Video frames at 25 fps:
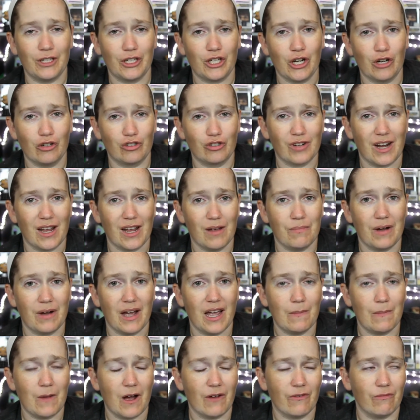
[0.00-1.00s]
go try and
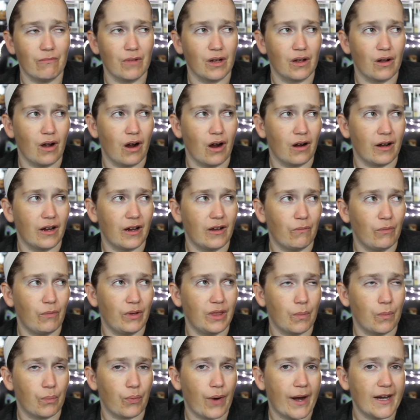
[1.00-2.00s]
buy him off of Mercari
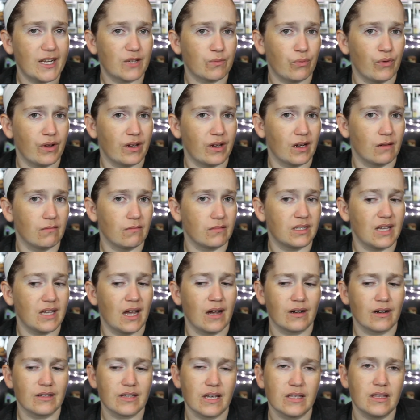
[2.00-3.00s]
when the price point comes
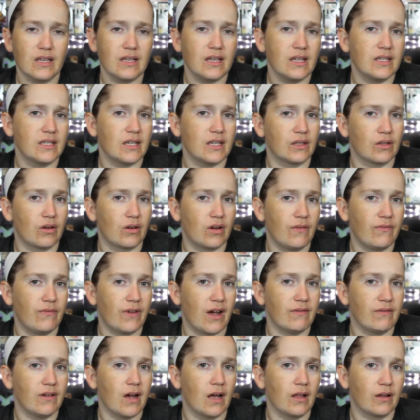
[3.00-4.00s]
down, because I think he's at
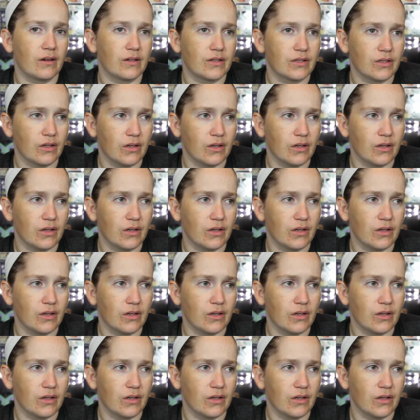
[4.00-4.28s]
$35.